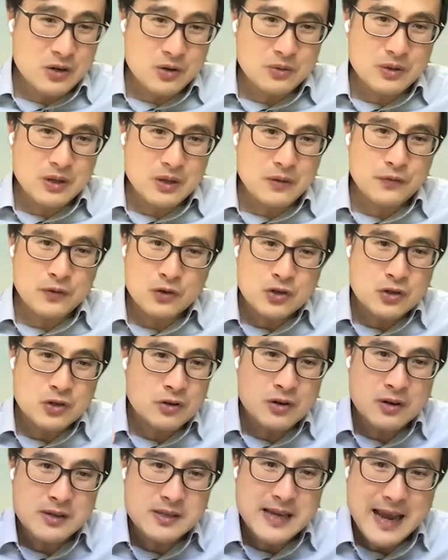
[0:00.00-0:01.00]
So if your
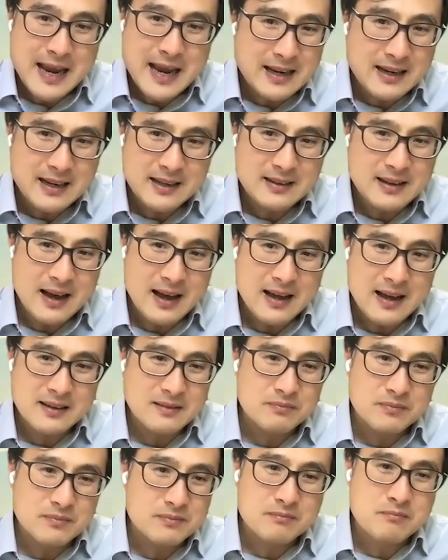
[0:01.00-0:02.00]
sugar is
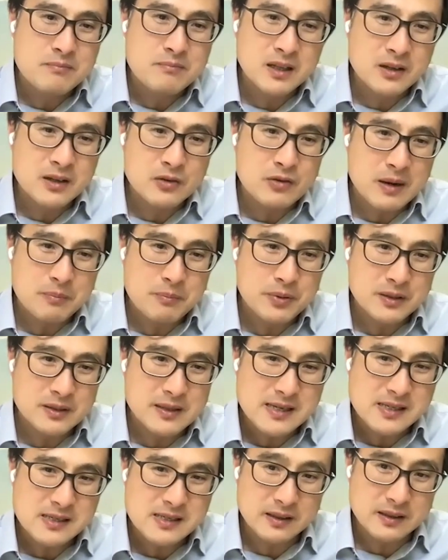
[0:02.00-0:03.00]
89 milligram
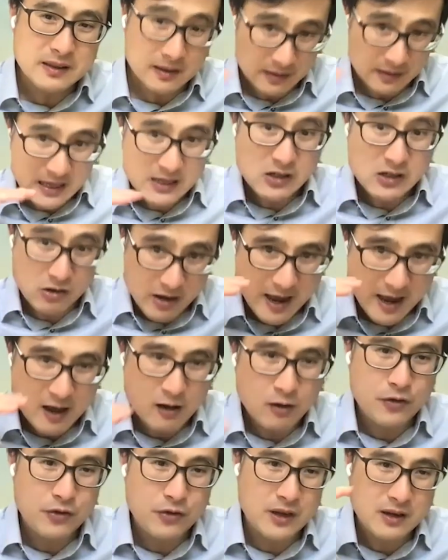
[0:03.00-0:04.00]
per deciliter, that's
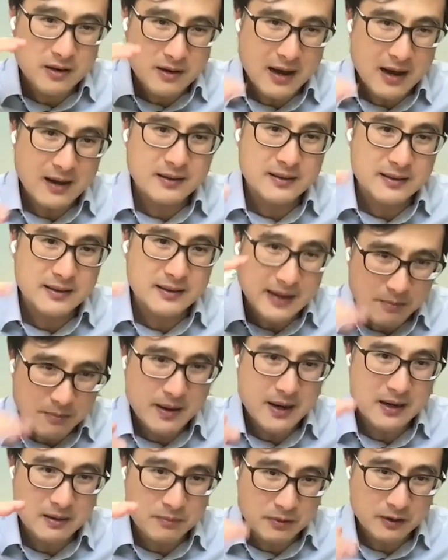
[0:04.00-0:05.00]
a healthy
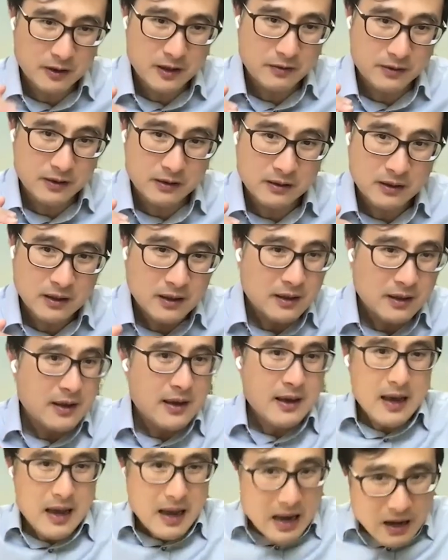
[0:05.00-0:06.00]
non-diabetic level.
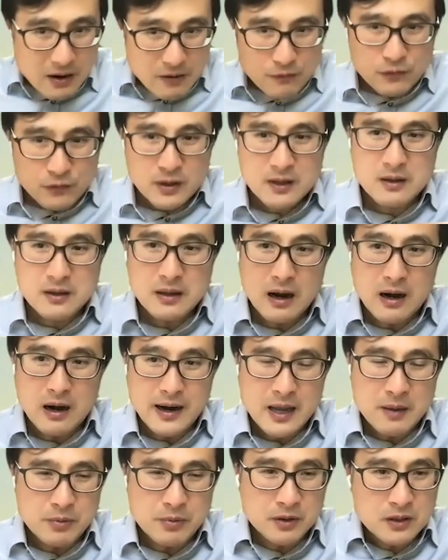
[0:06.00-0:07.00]
And if we
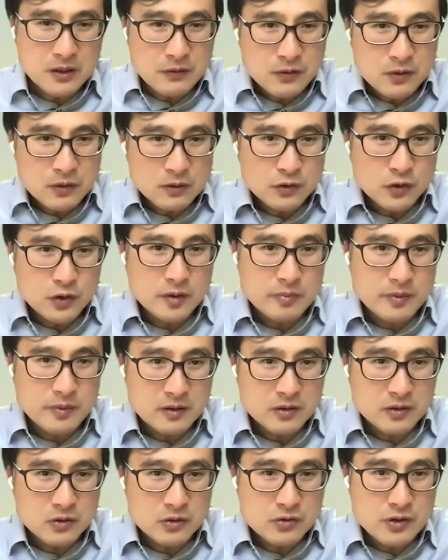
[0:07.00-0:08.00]
are able to give you a
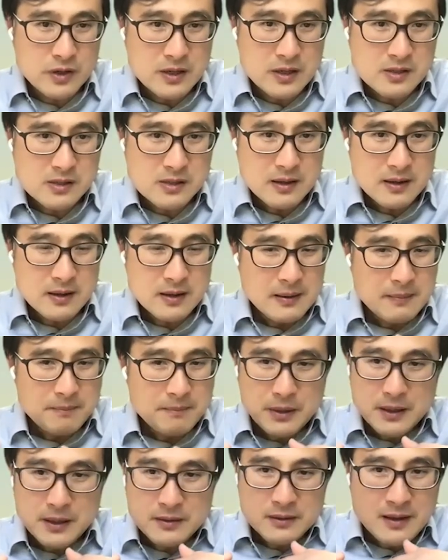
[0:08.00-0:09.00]
little bit of nutrients,
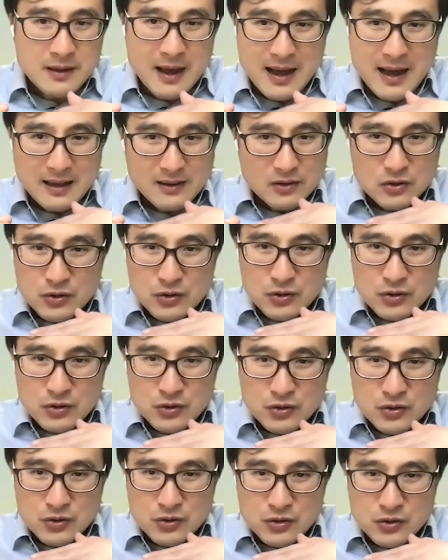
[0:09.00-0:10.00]
but not
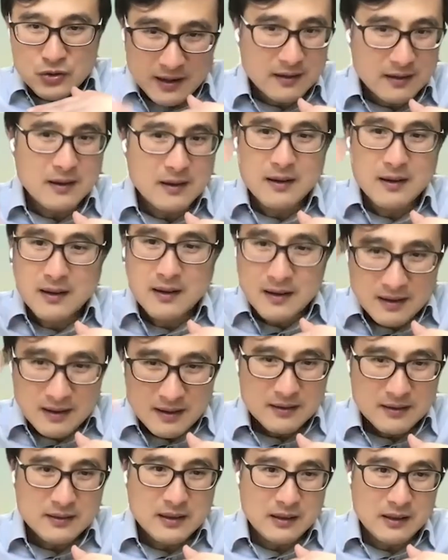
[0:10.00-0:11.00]

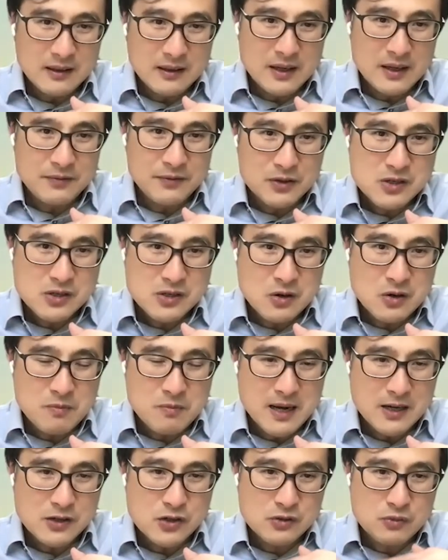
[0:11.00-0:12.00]
triggering the
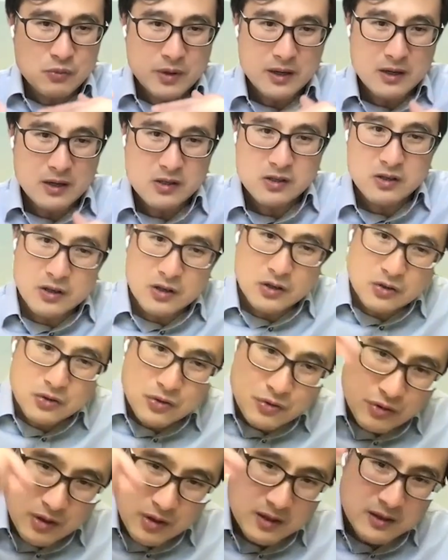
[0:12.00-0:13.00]
levels so much where it's
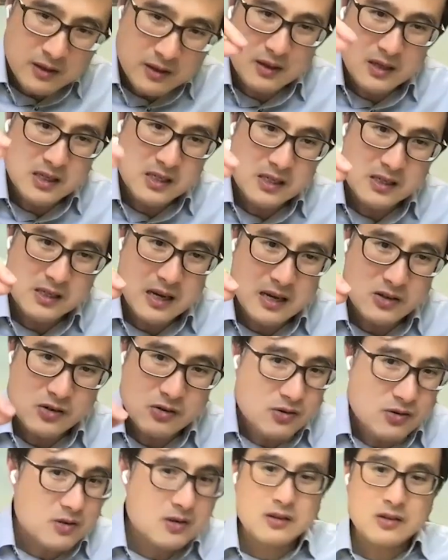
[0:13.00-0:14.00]
going to trigger these
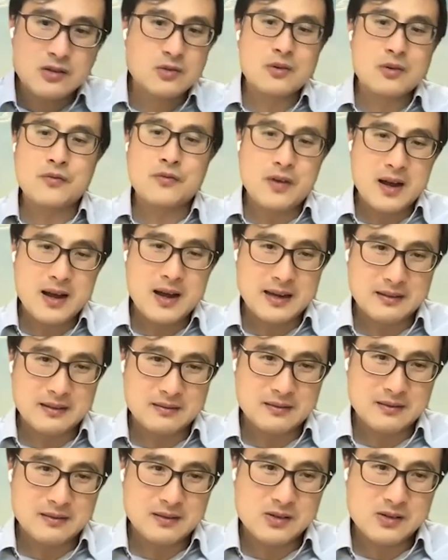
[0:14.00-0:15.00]
sensors, you're
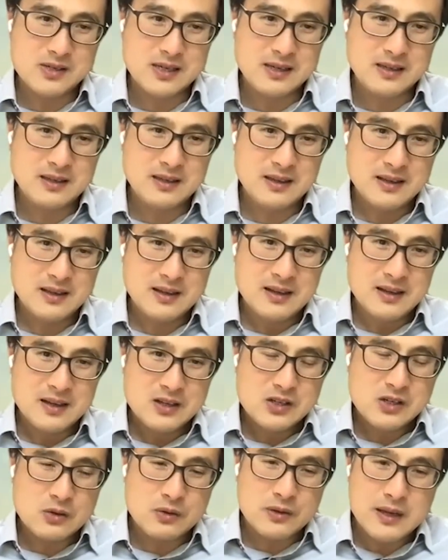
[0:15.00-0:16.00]
fine, you see?
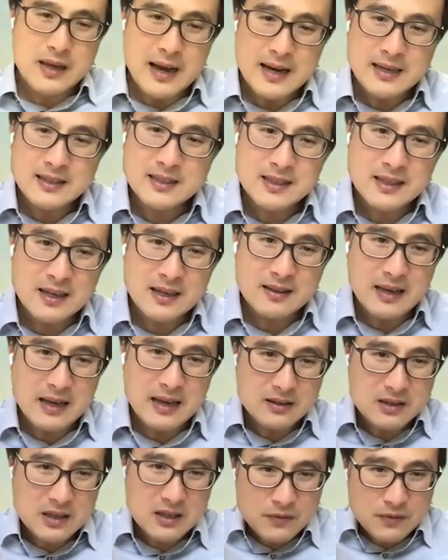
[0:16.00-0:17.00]
So the
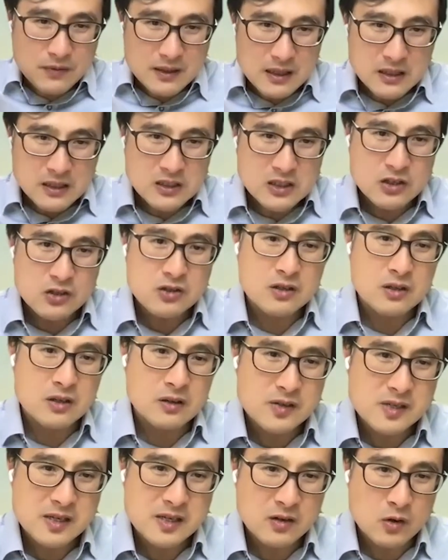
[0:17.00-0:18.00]
idea that even
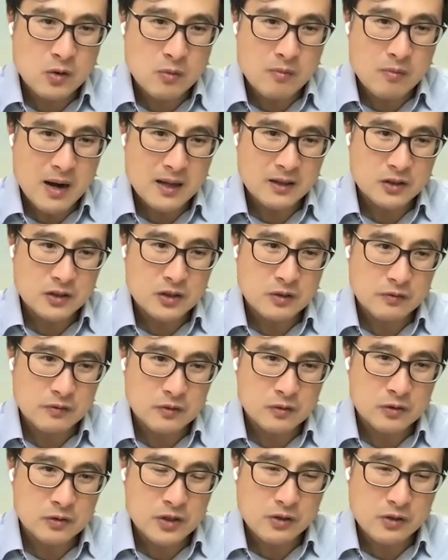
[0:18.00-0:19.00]
additional single
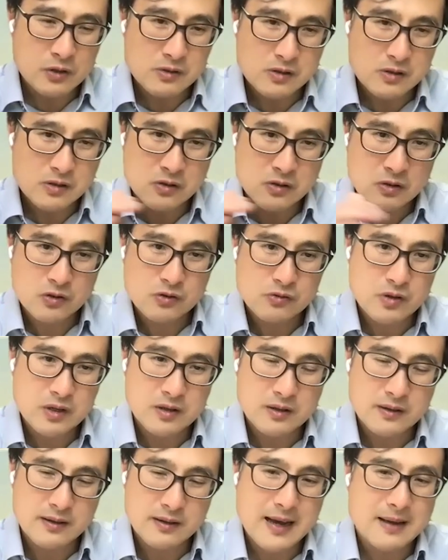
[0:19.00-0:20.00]
molecule of glucose is going
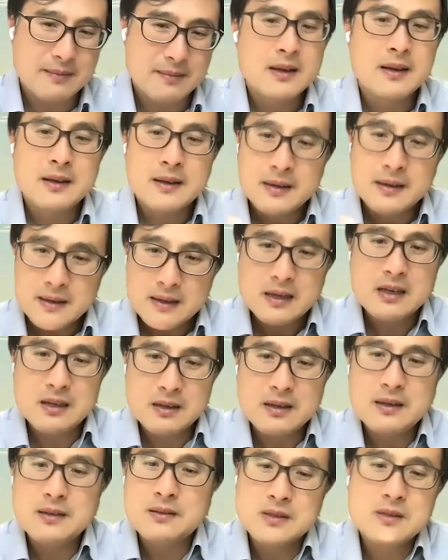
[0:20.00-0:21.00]
to trigger that,
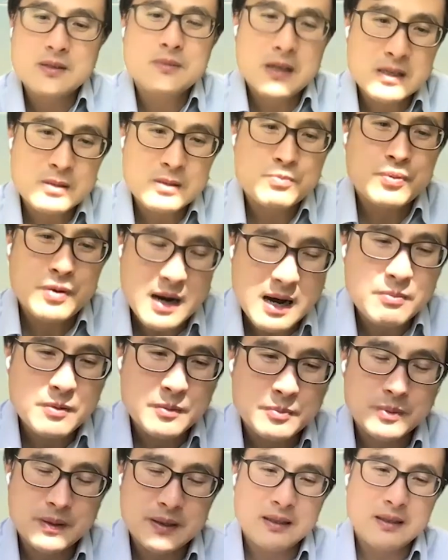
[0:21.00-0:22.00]
it's
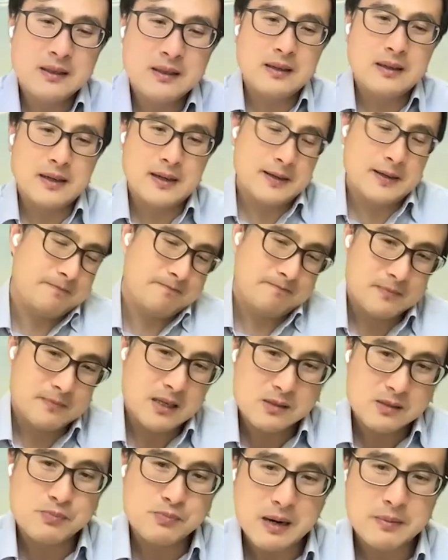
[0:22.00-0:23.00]
probably
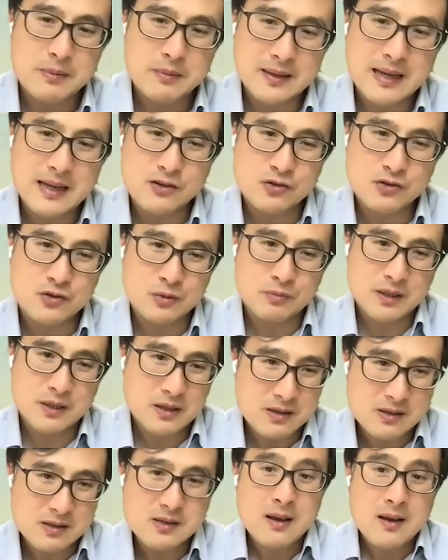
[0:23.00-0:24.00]
not
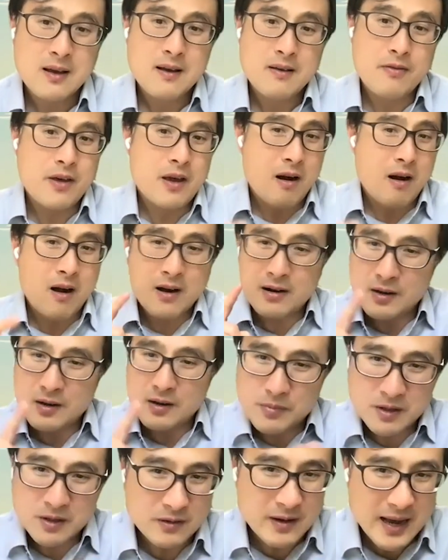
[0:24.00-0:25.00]
true, because they
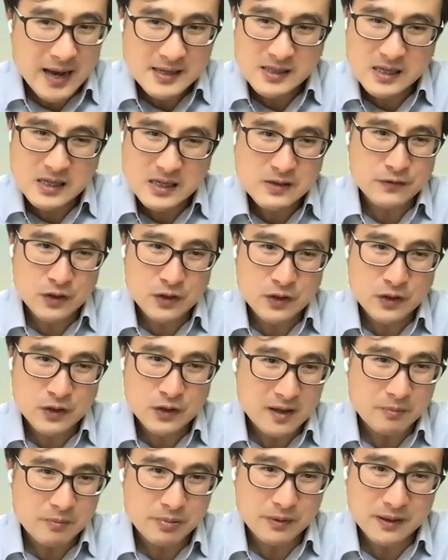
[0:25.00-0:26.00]
are amino acids
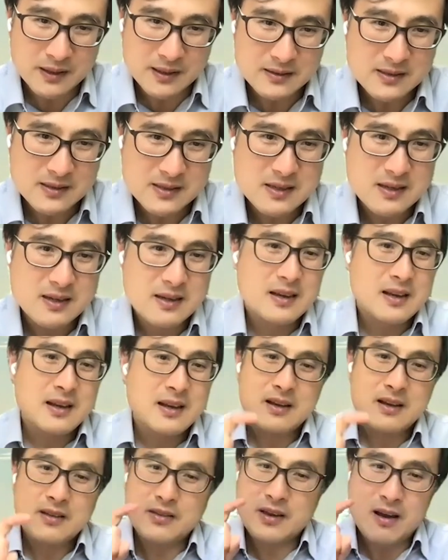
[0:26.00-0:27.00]
flowing in our bloods,
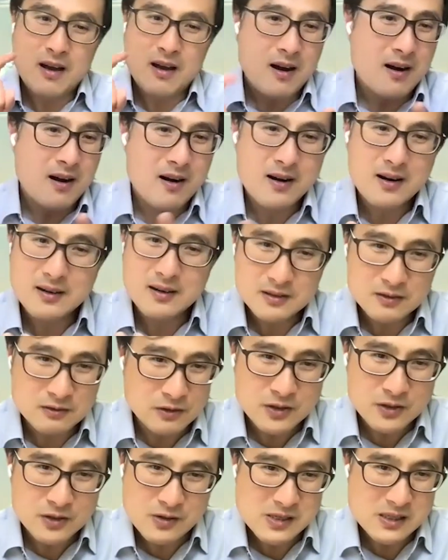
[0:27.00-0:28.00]
they
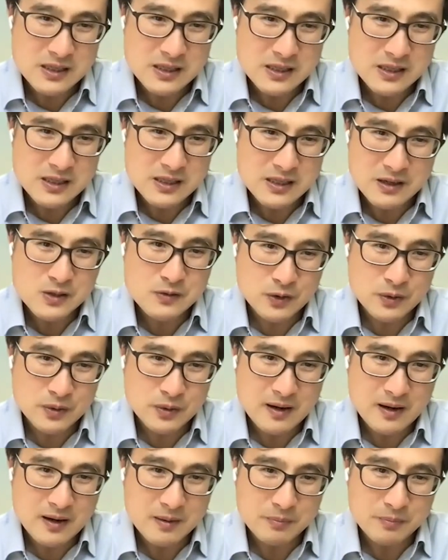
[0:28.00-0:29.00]
are glucose
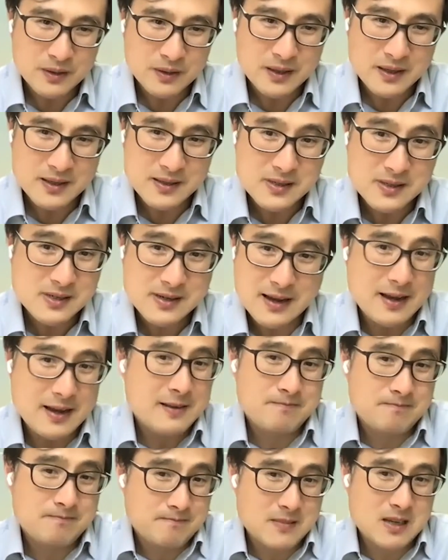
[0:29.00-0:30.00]
levels flowing in our
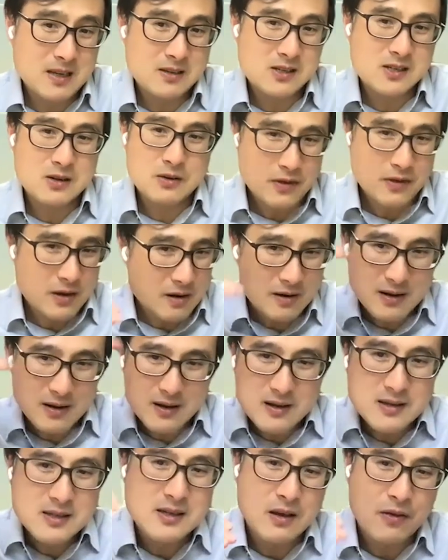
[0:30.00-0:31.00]
bloods, and so
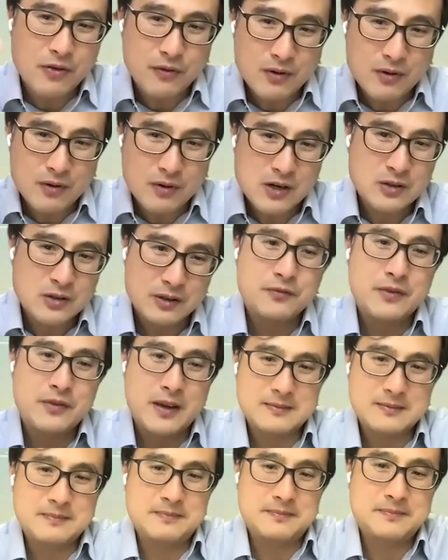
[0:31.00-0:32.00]
there is a
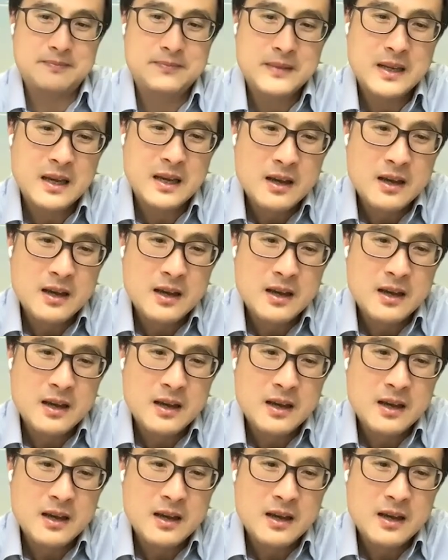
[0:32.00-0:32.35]
threshold effect.